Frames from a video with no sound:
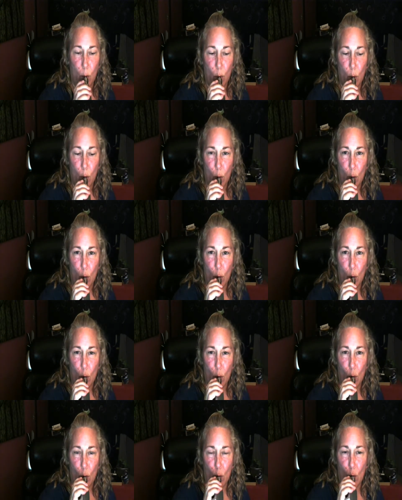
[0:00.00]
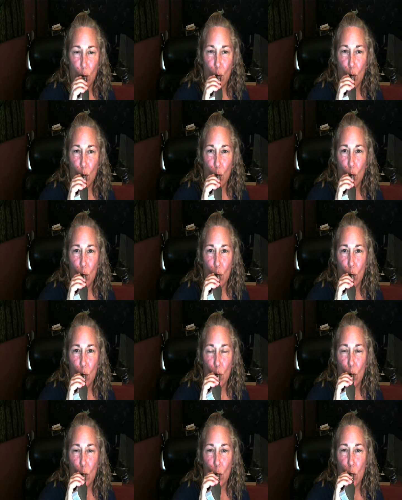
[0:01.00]

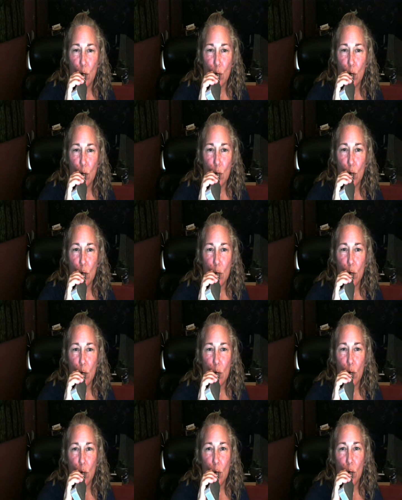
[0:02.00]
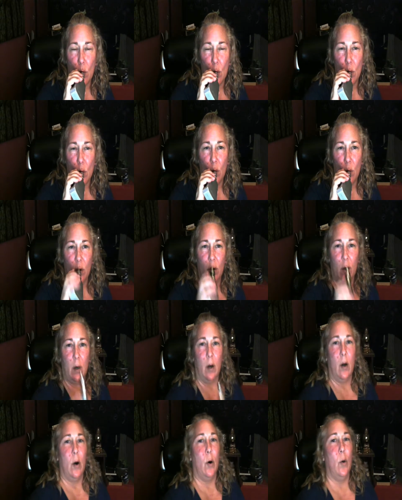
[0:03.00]

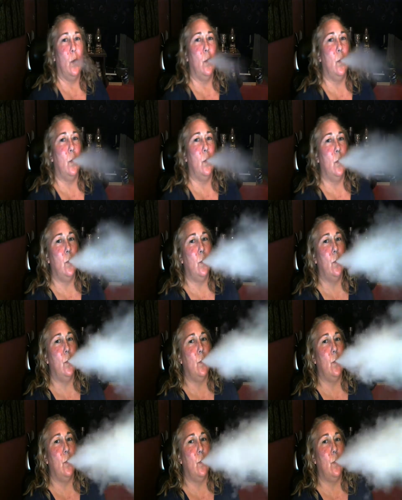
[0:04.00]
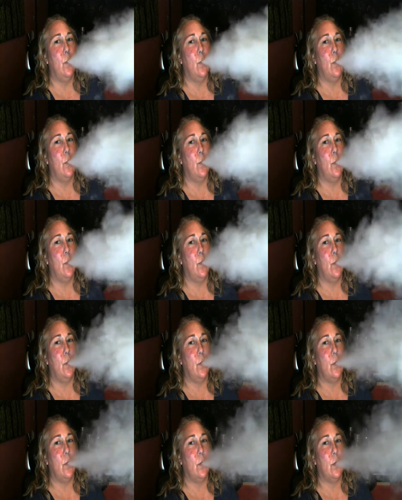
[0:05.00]

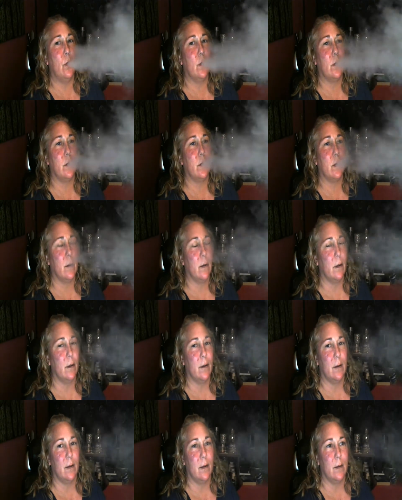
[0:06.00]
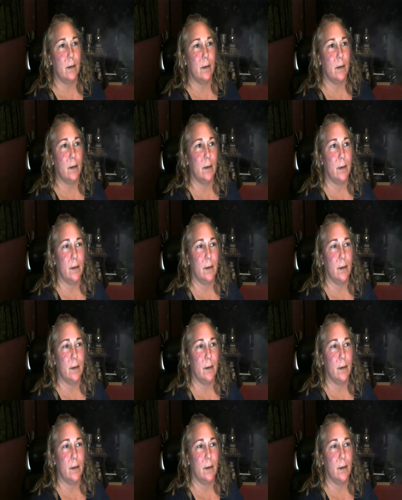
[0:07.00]
[no speech]